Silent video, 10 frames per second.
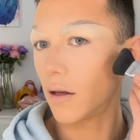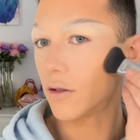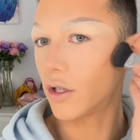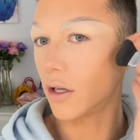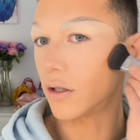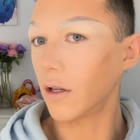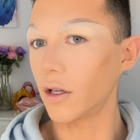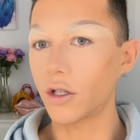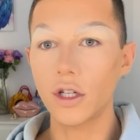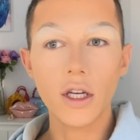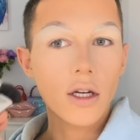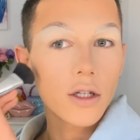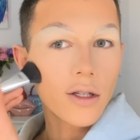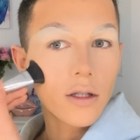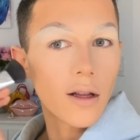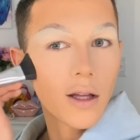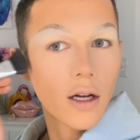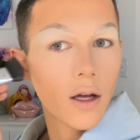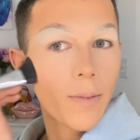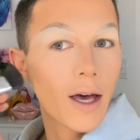Chisel the cheek just a
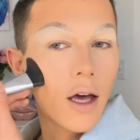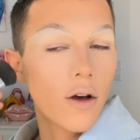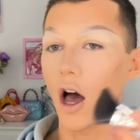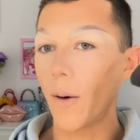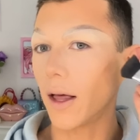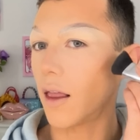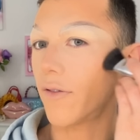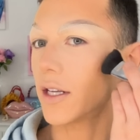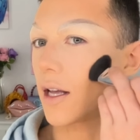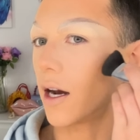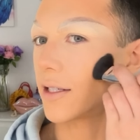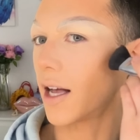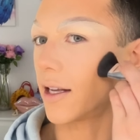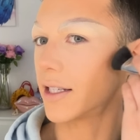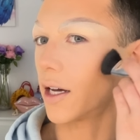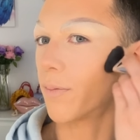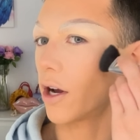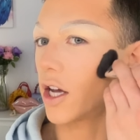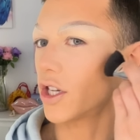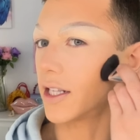little bit. Oh, I love this Anastasia brush.